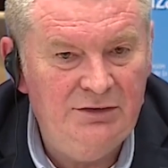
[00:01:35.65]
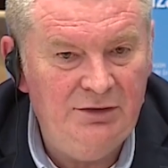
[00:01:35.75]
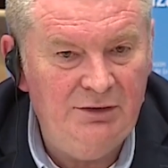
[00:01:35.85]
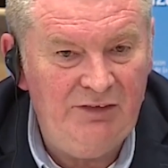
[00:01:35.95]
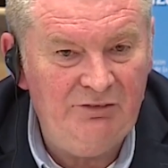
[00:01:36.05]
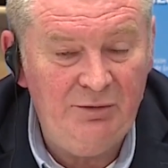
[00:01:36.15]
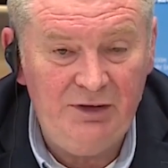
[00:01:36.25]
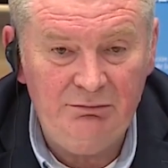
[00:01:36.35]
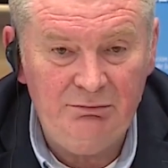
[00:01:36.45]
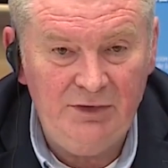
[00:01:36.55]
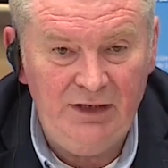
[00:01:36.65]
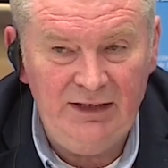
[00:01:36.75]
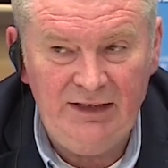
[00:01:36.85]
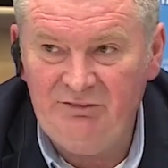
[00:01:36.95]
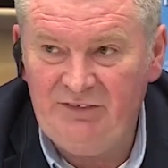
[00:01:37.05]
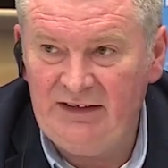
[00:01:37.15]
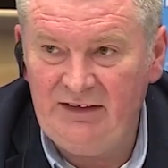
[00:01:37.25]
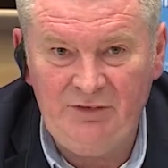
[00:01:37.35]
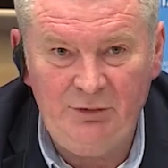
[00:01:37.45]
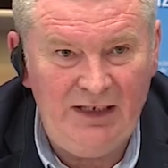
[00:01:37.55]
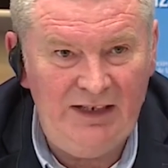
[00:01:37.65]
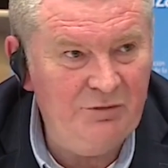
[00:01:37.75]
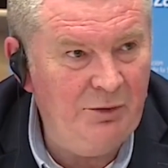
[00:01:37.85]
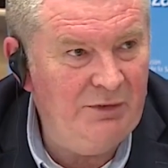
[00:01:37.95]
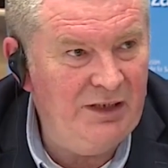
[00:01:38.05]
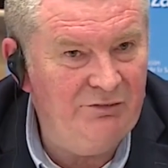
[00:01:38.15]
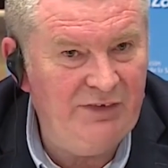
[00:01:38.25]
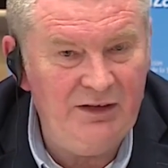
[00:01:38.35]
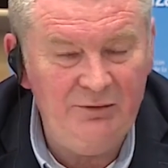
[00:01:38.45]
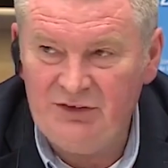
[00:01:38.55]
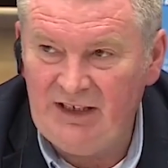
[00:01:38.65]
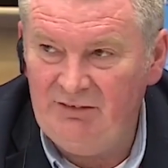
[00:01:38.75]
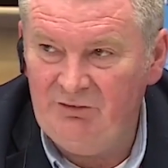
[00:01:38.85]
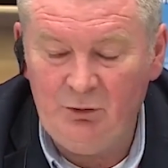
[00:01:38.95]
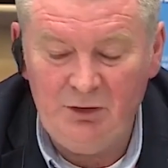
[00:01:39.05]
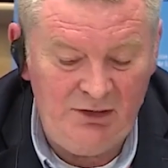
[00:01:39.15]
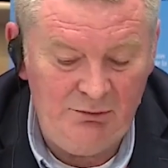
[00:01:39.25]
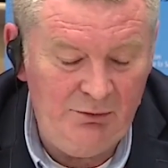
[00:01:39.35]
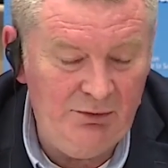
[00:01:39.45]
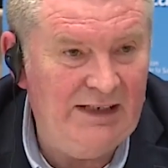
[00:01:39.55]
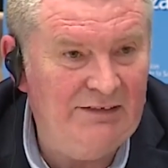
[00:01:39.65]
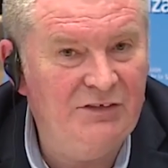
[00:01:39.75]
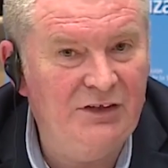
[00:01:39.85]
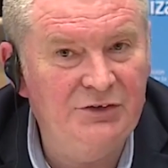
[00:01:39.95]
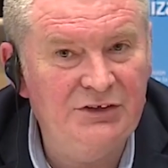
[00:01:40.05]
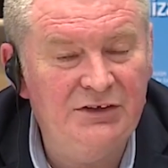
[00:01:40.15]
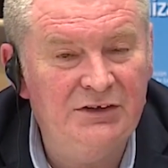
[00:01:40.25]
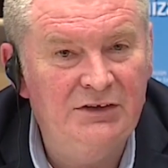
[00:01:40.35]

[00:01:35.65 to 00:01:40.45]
It will have to be highly effective. It will have to be made available to everyone, and we will have to use it.